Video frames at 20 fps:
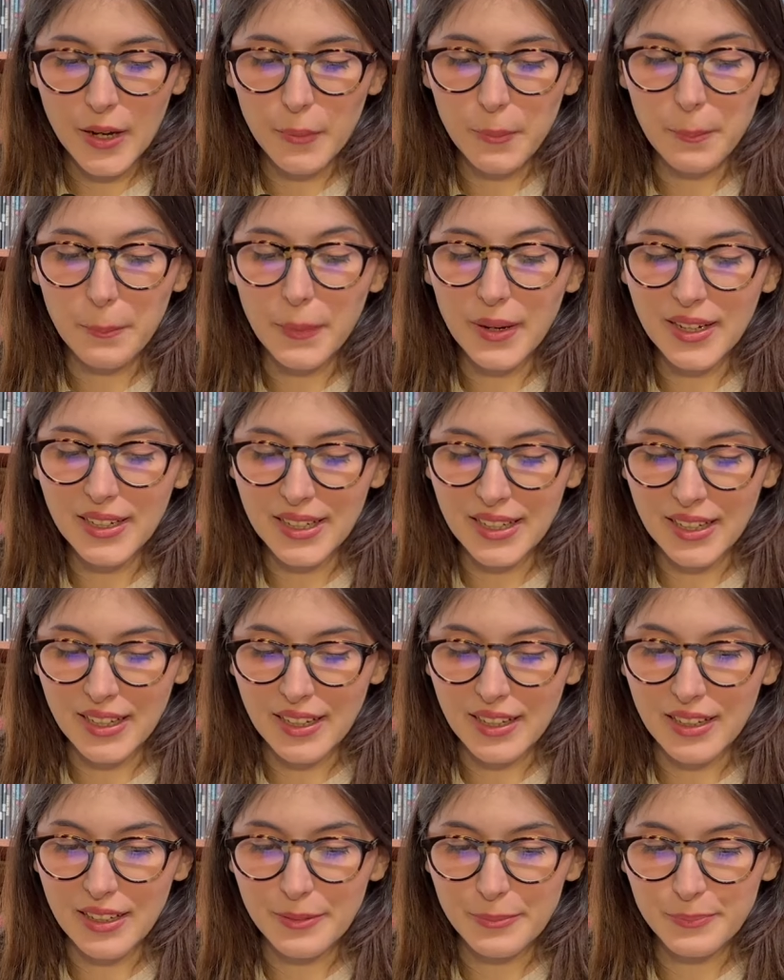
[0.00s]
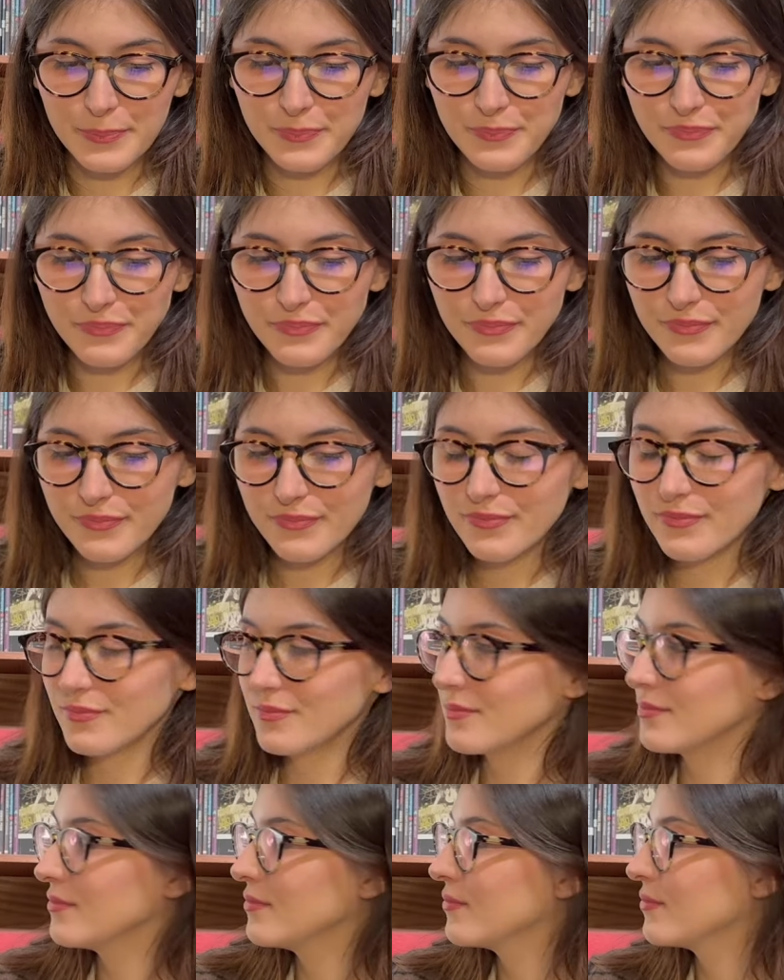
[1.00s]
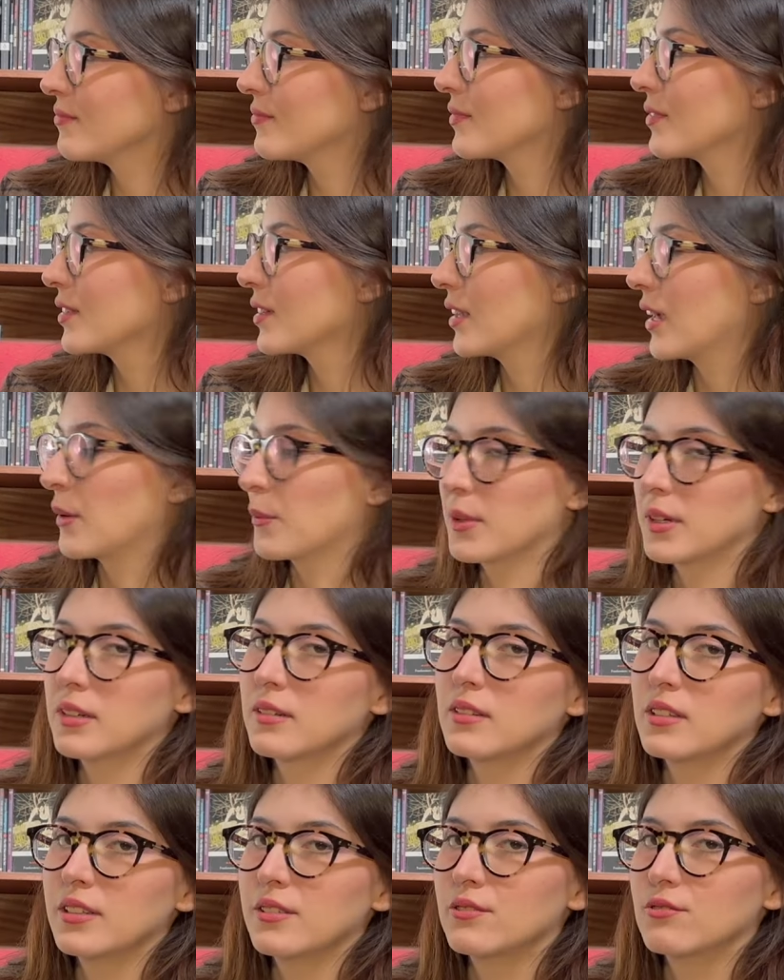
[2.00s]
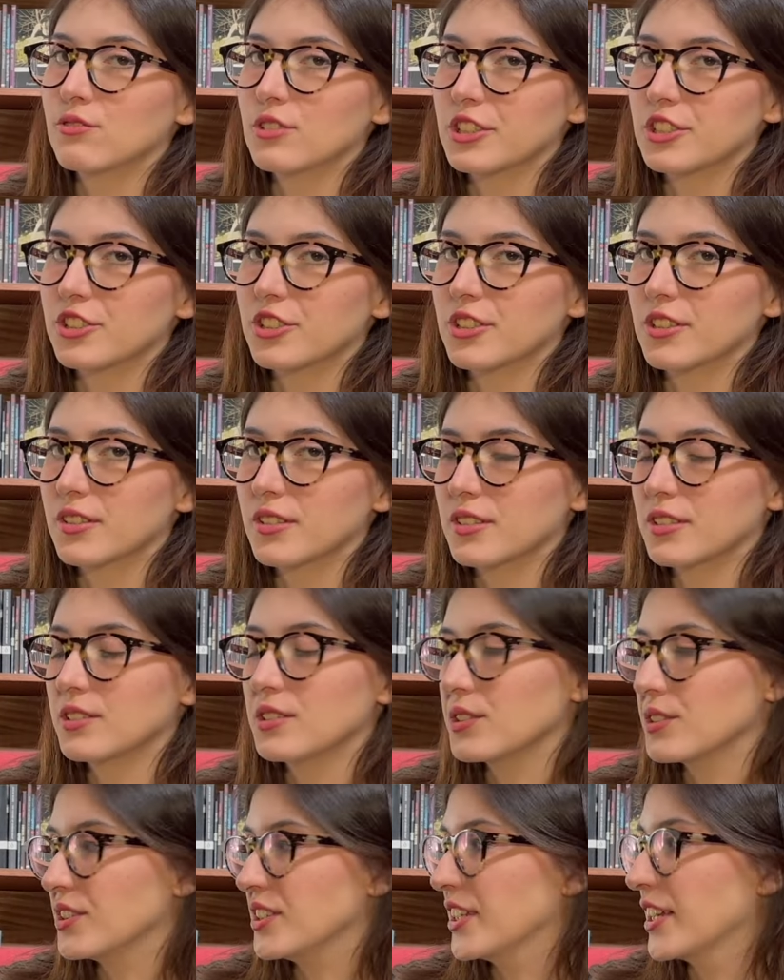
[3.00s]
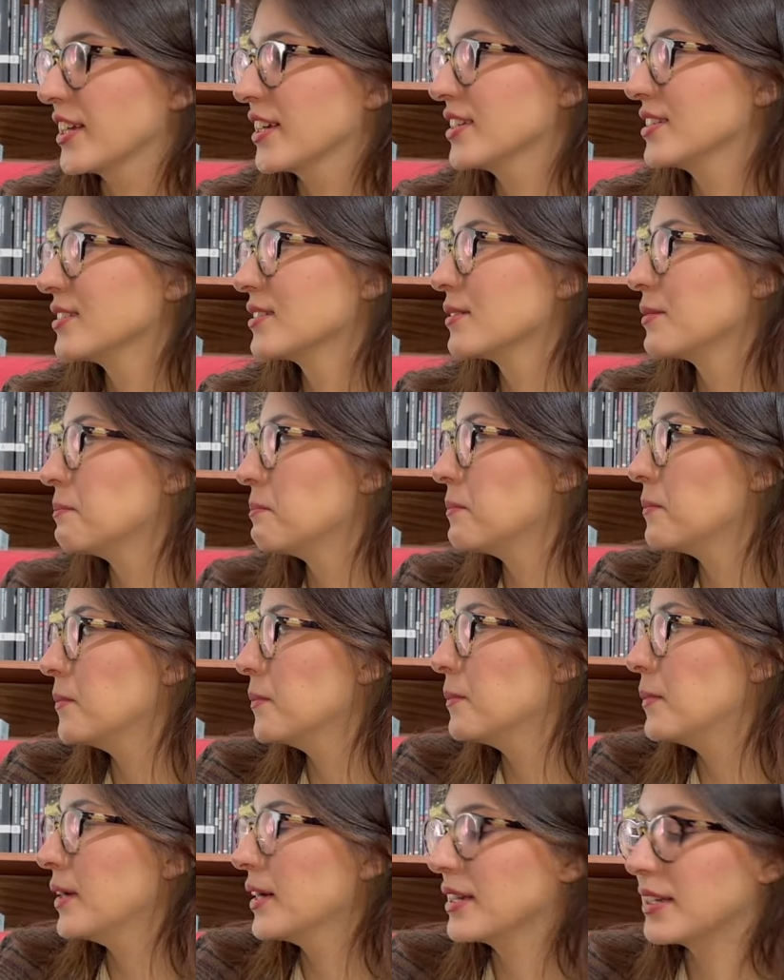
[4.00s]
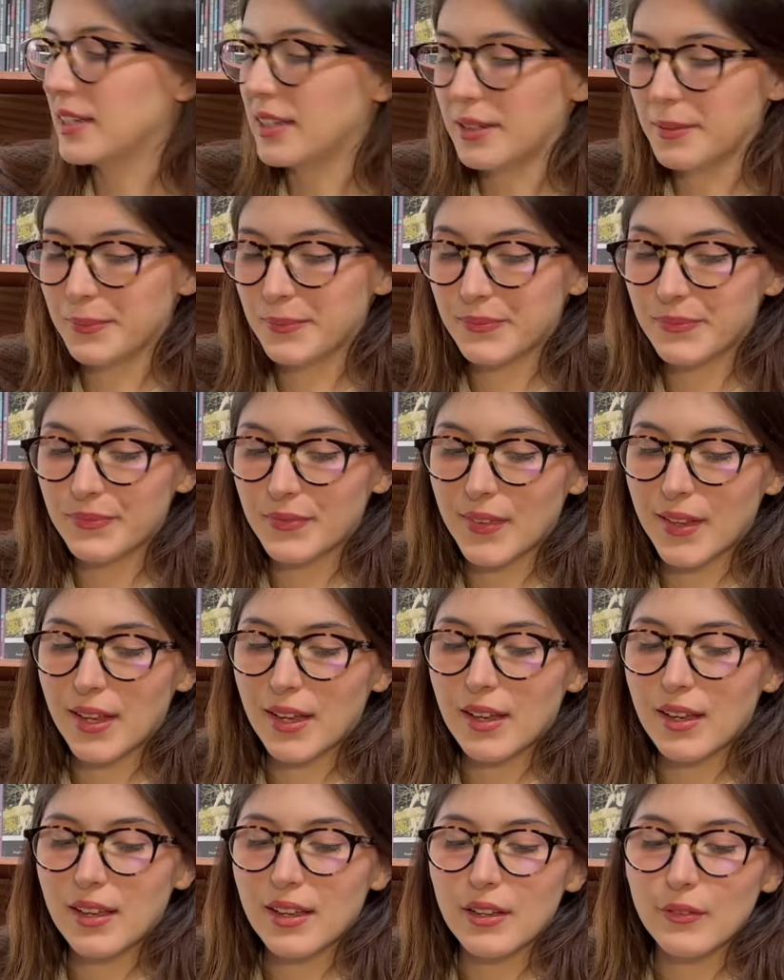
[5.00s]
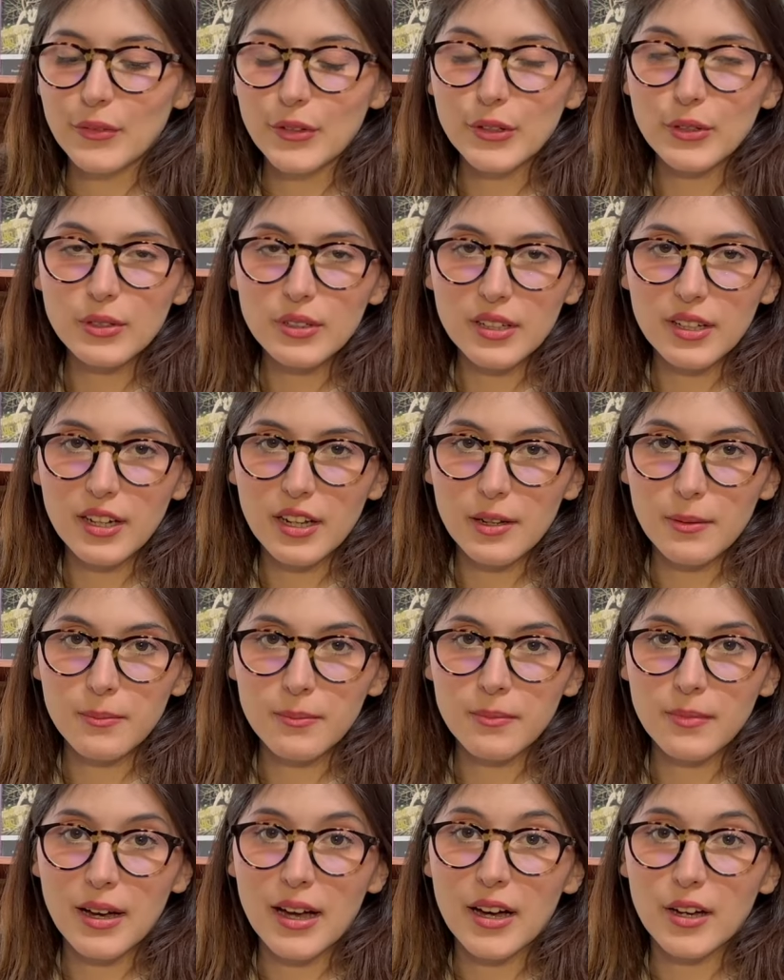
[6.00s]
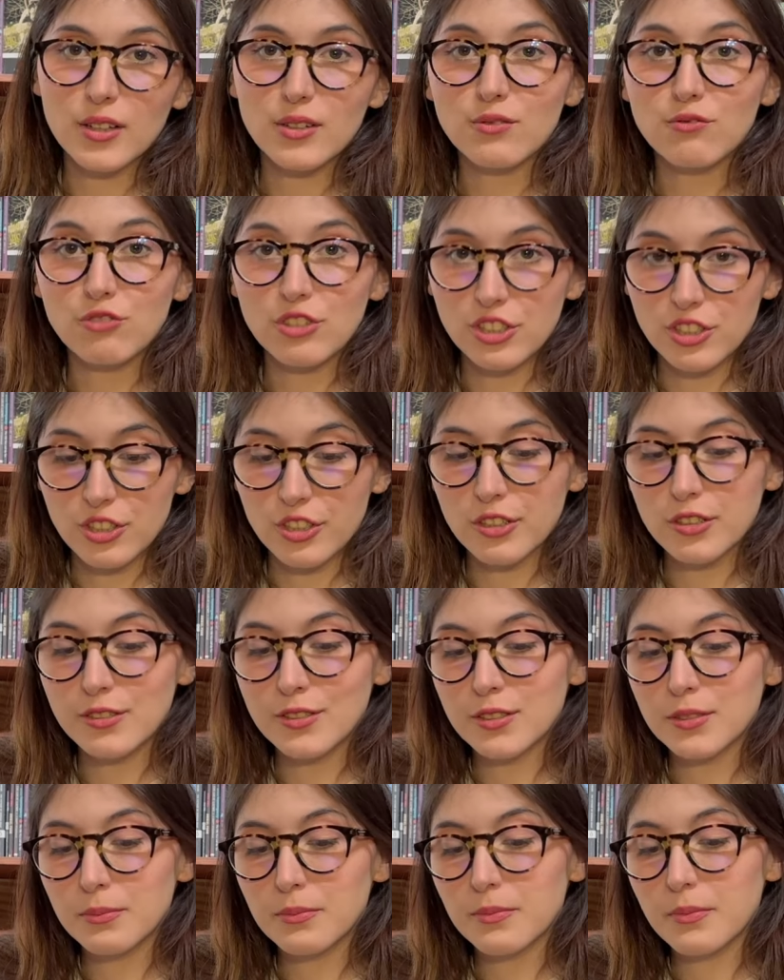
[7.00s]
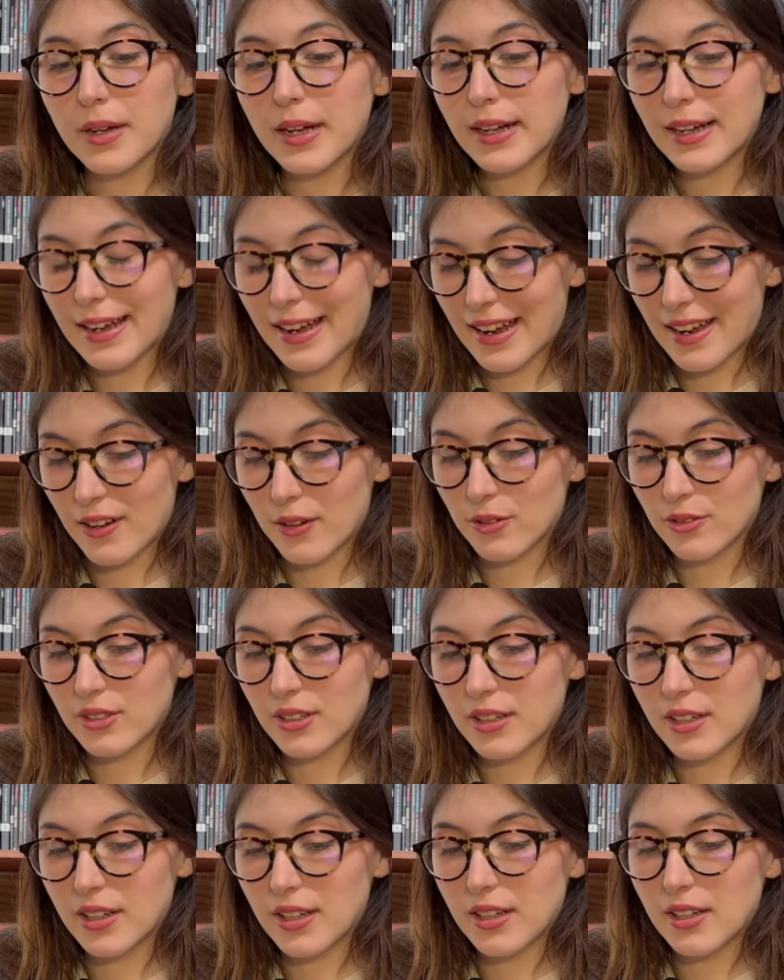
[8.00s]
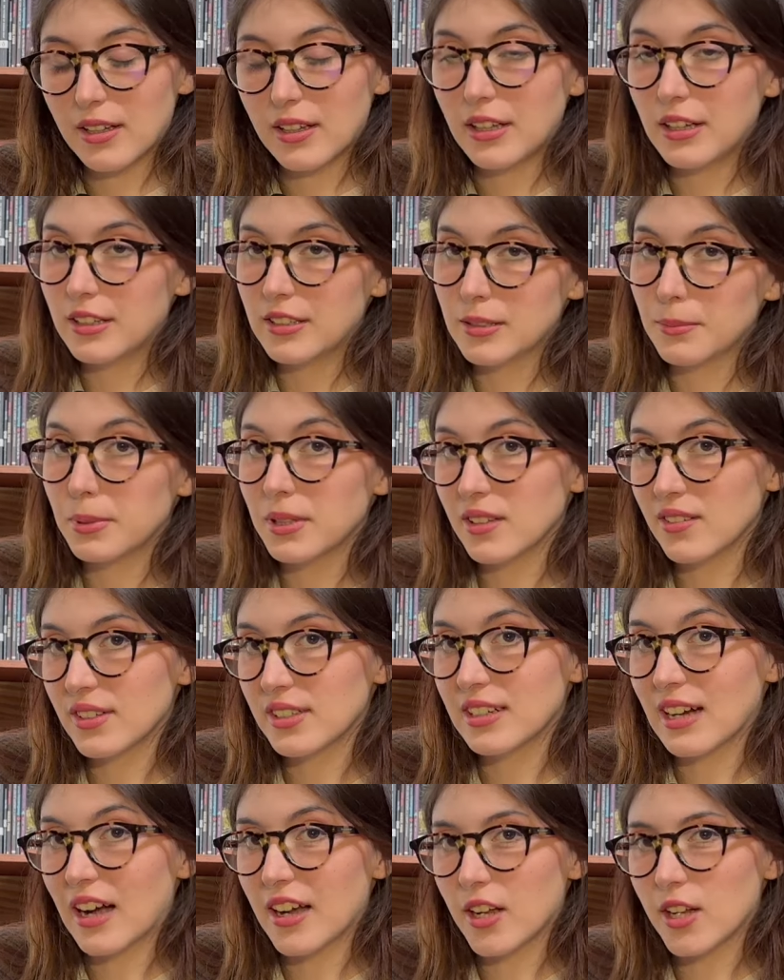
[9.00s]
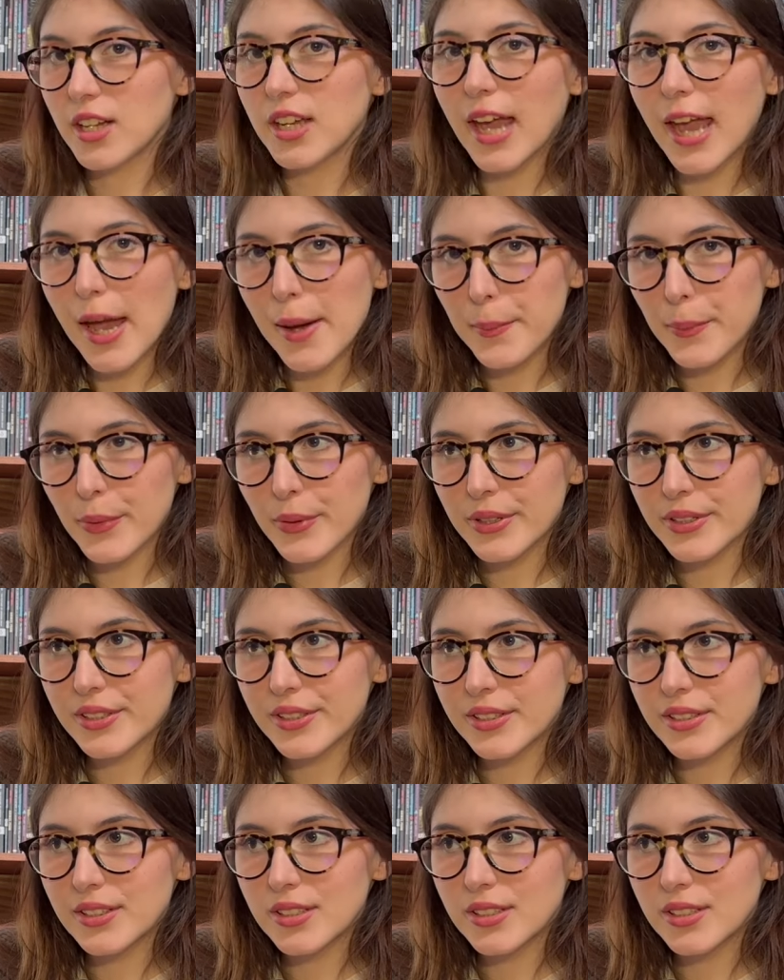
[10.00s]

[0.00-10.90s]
Bunny. I want to leave Richard to the end. Bunny. If you look at him out of Richard's account, he's a beloved guy on campus.